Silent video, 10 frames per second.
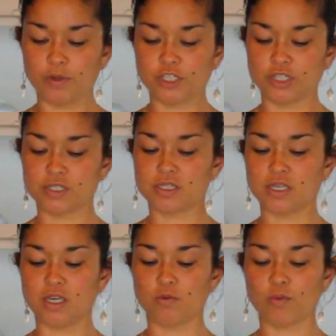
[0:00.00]
which is
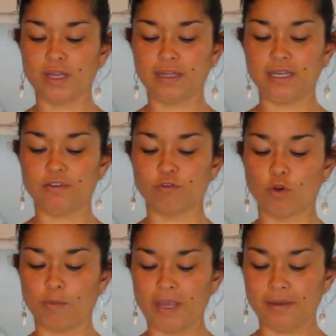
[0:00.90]
the red leaf
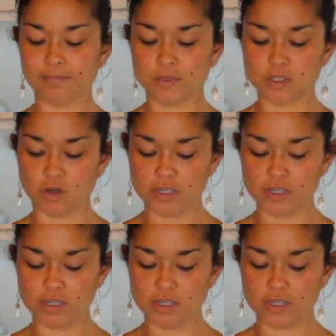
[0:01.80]
romaine. So